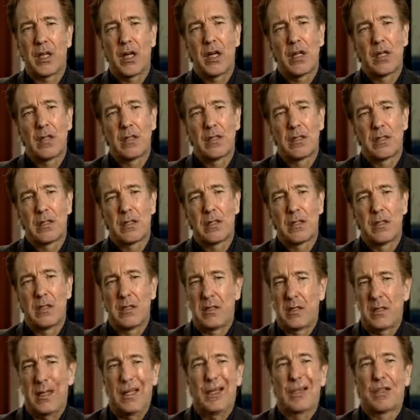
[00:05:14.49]
colours and
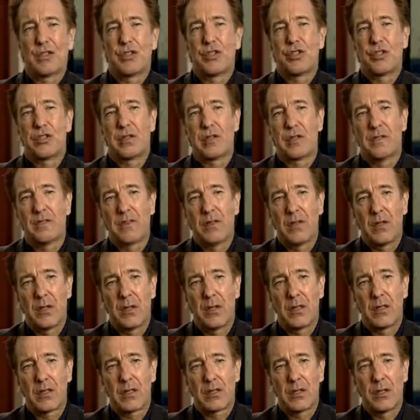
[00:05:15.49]
textures, if you
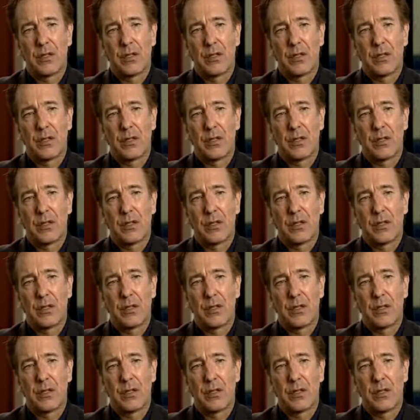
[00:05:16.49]
like.